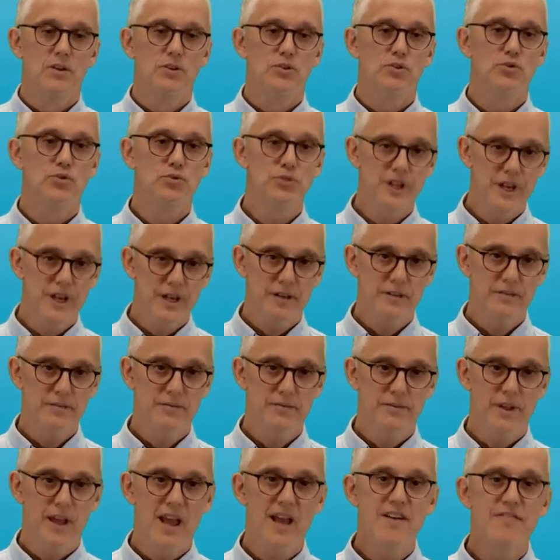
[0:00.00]
Today,
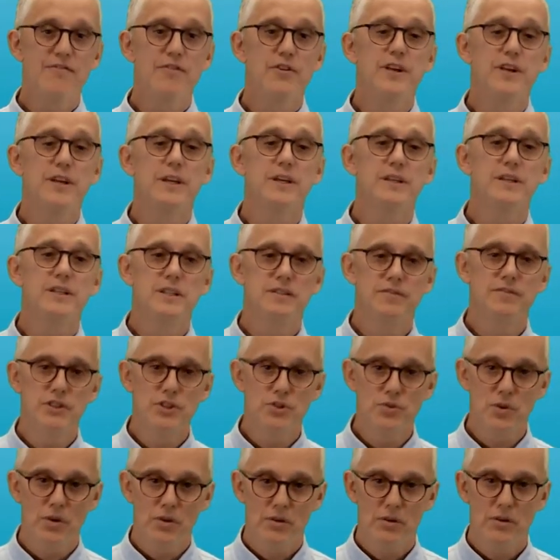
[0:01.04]
every
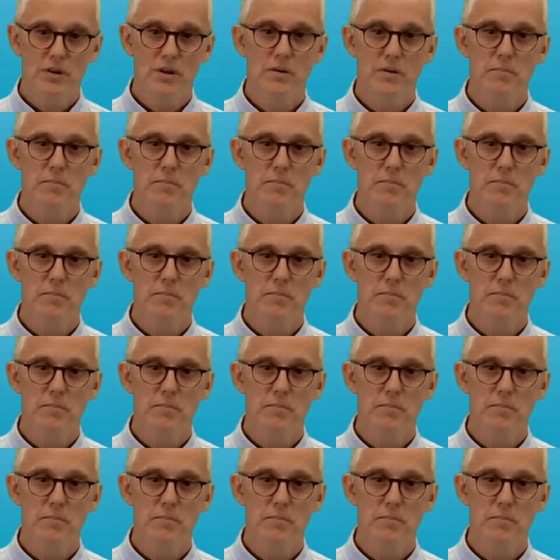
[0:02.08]
individual,